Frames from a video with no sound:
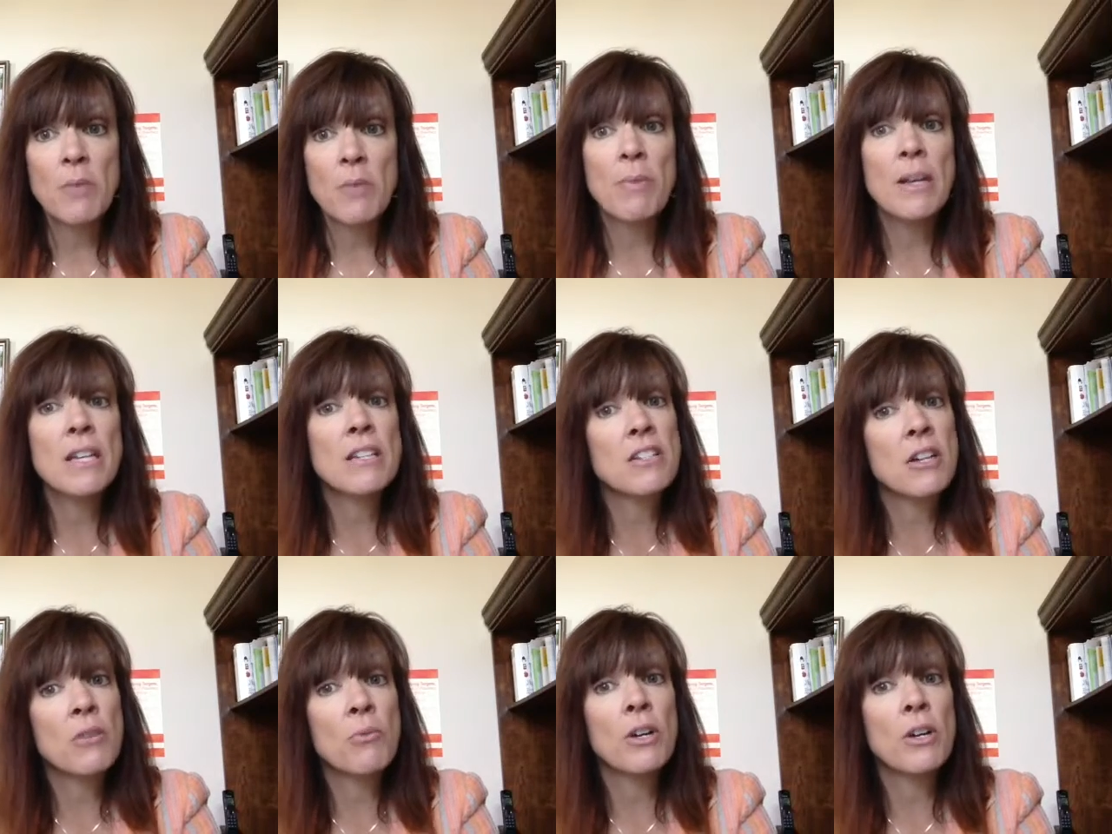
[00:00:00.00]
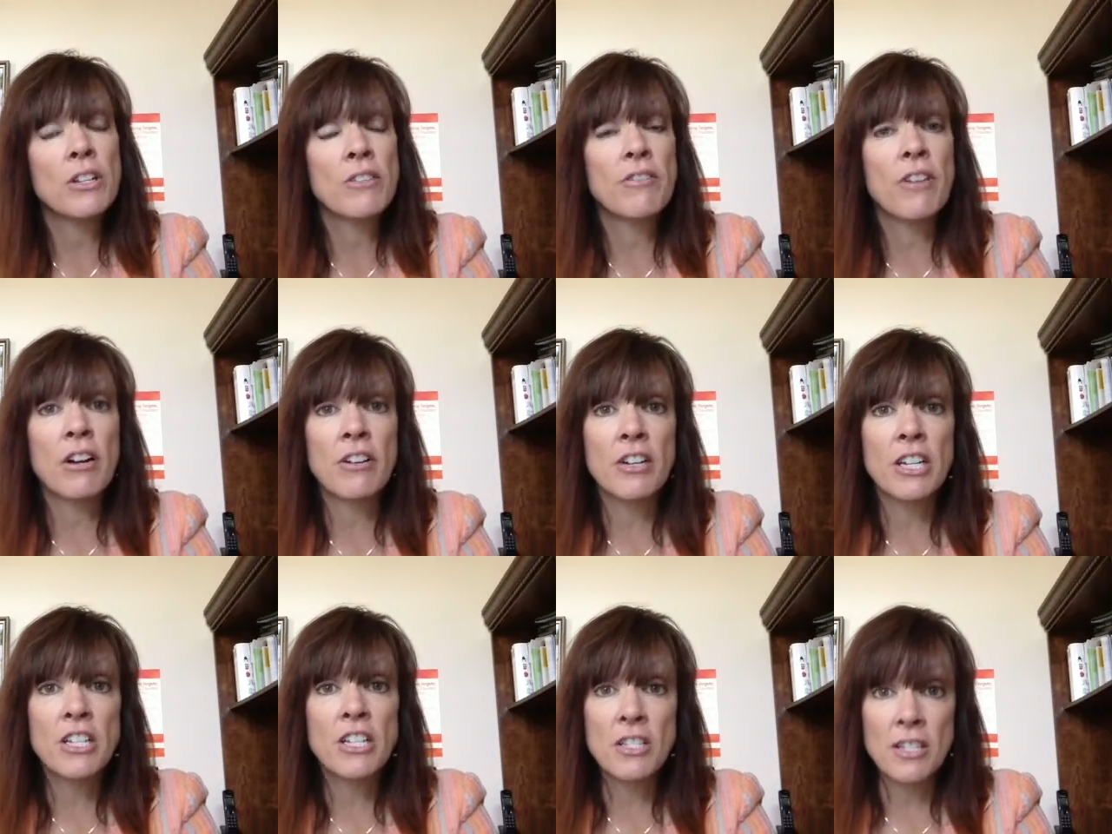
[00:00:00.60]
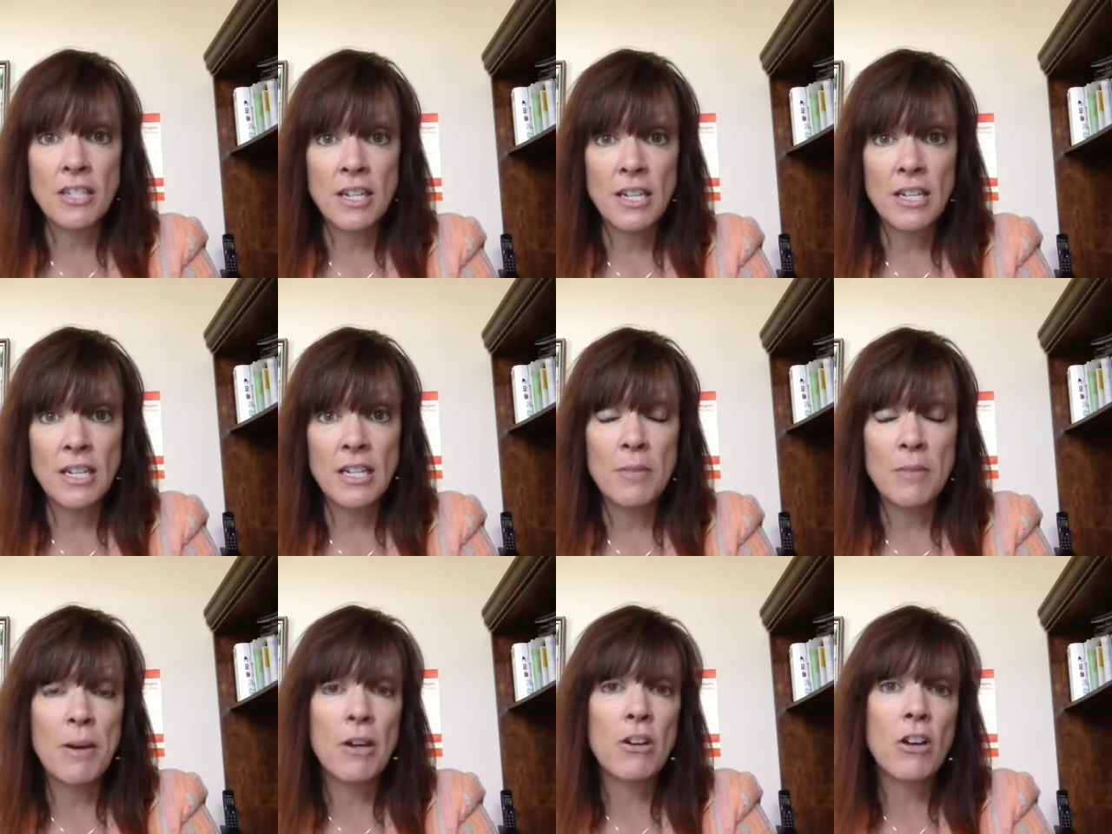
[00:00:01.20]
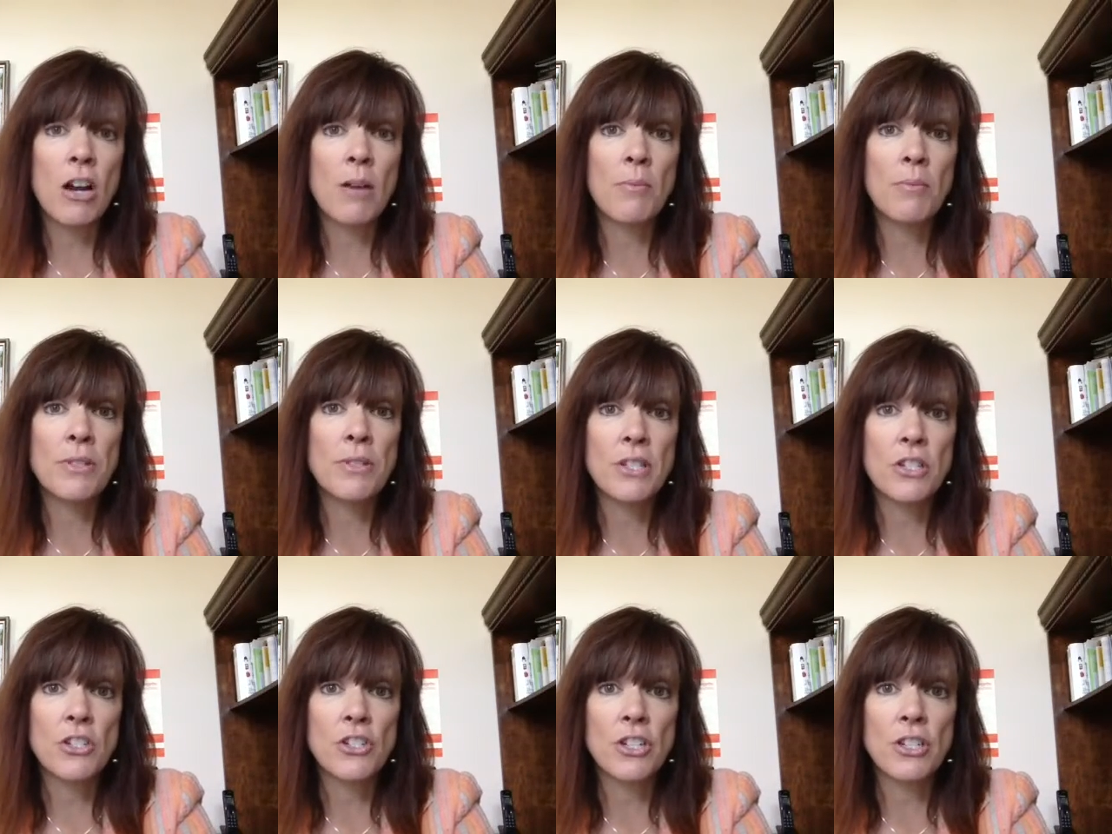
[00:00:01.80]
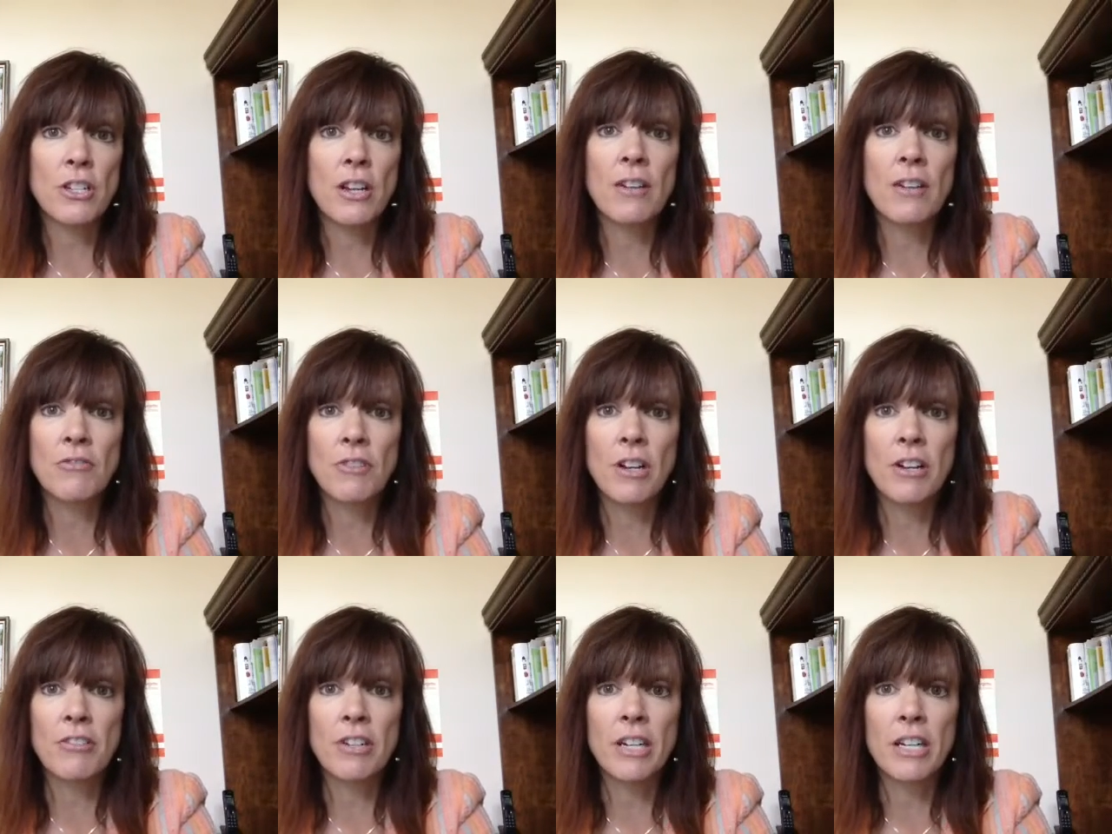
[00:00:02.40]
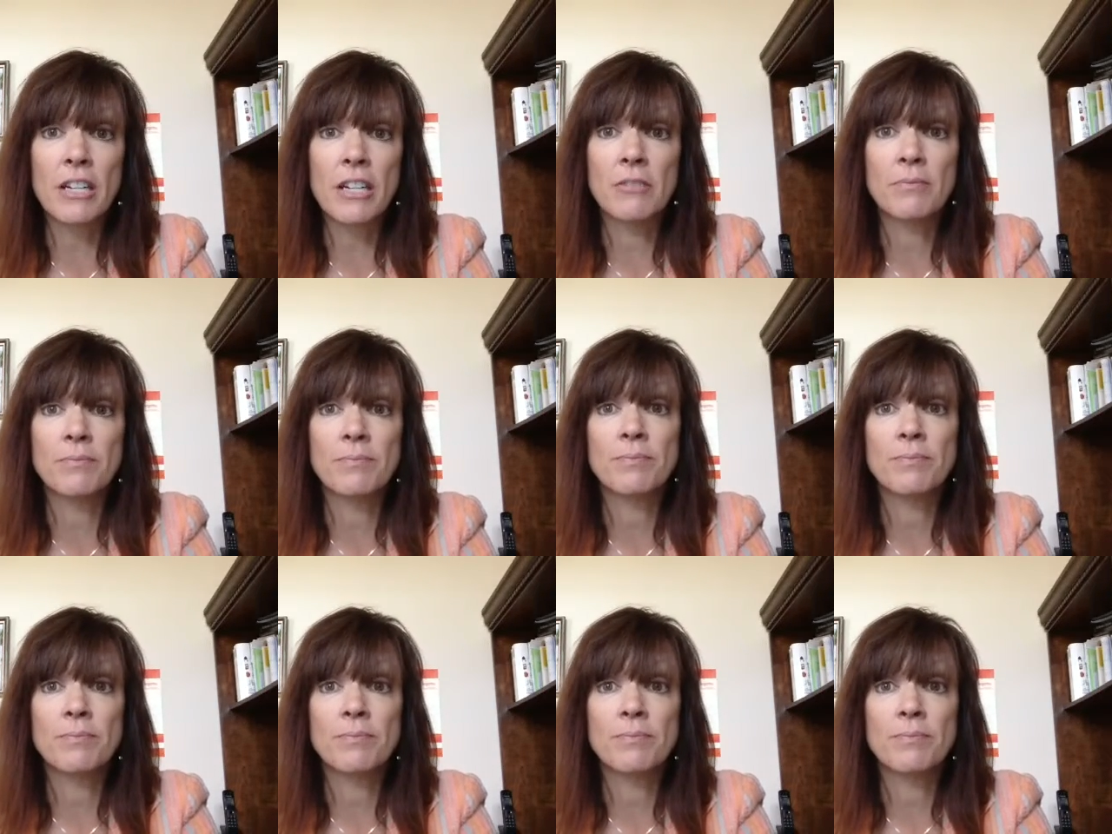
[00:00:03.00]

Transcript: based on what you've already studied about composition and rhetoric.